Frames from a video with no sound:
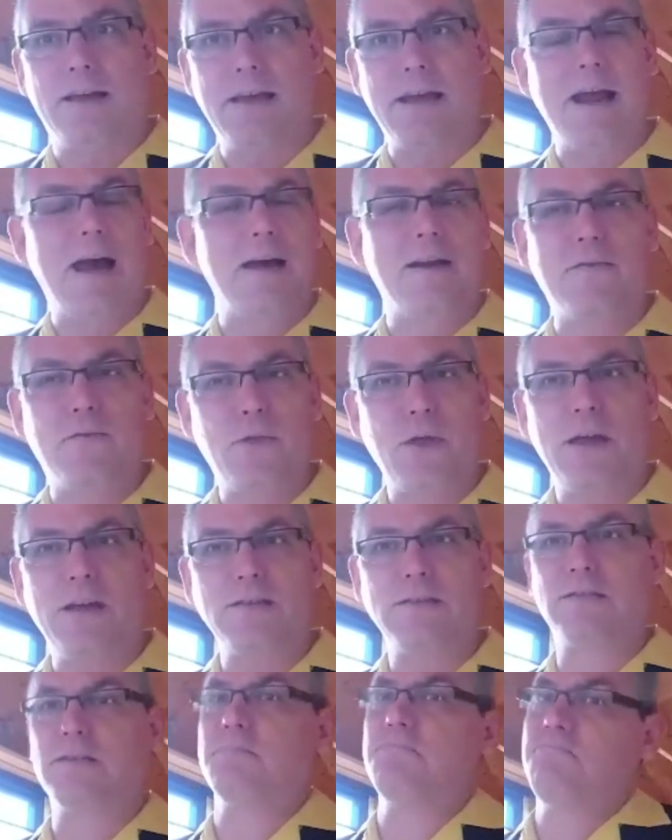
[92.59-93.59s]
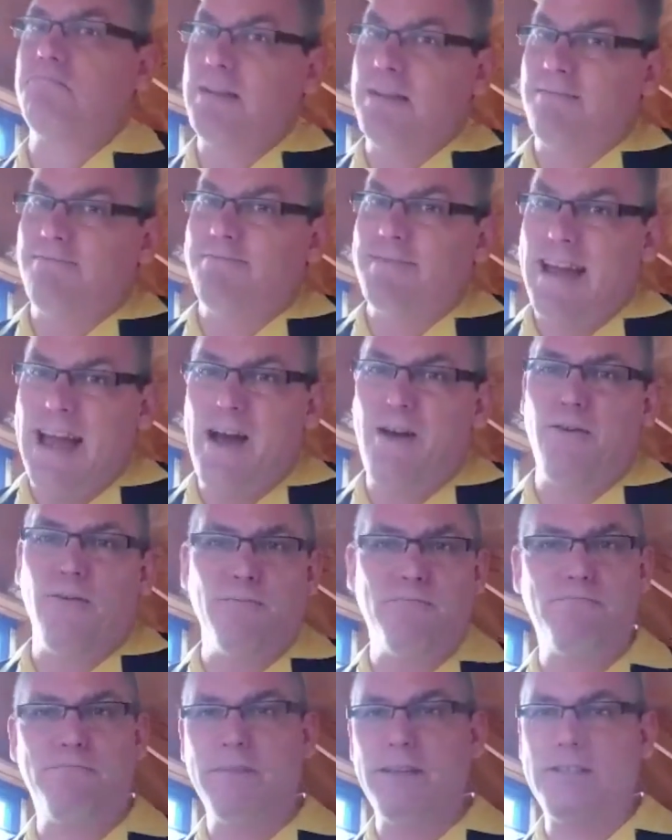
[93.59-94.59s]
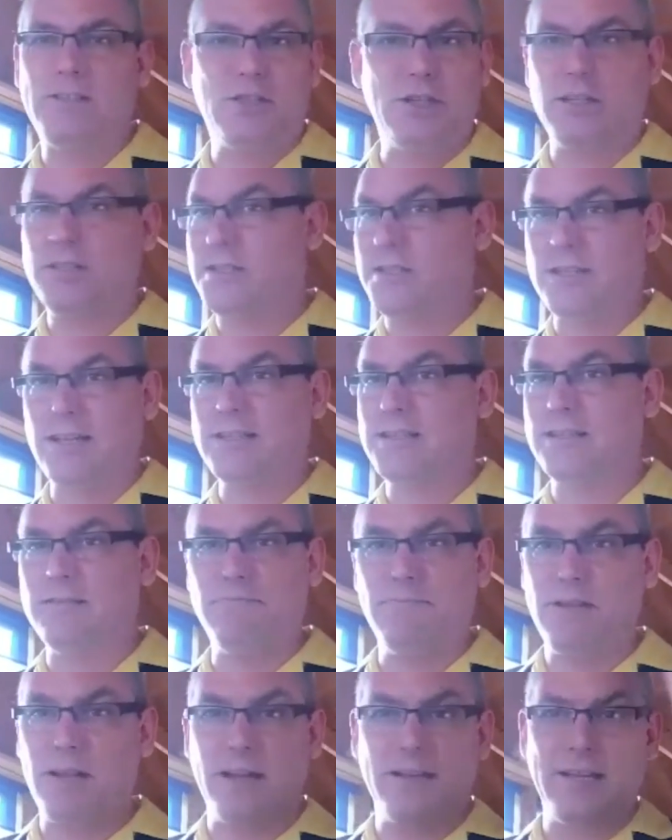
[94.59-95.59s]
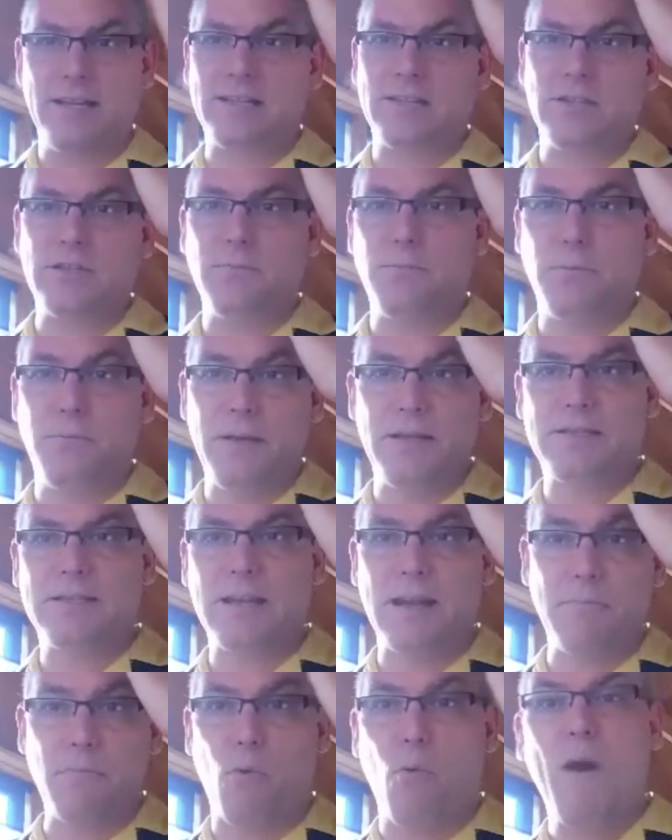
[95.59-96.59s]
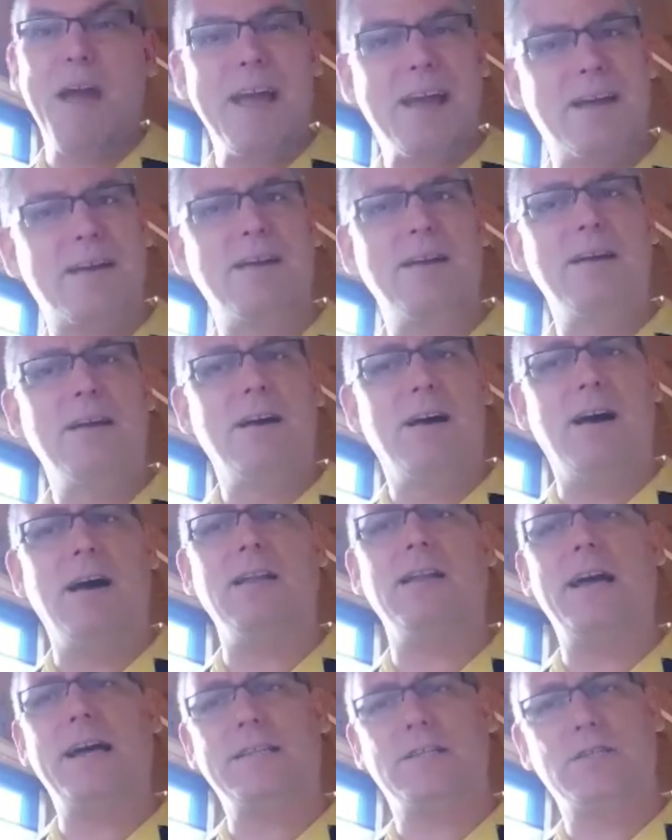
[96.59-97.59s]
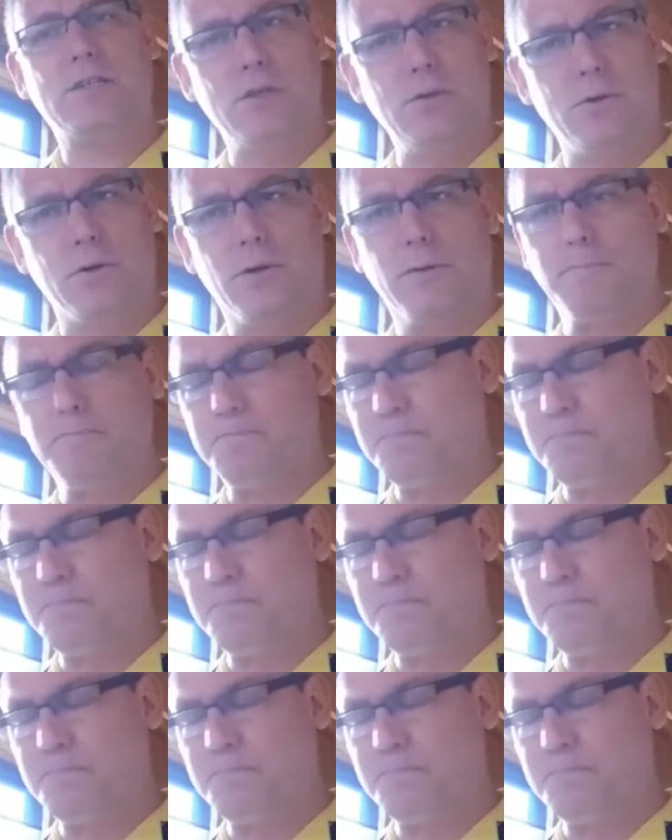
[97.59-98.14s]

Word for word: get out of things. Well, now it just doesn't. Yeah, I take the SuperBeets and I'm awake a lot sooner,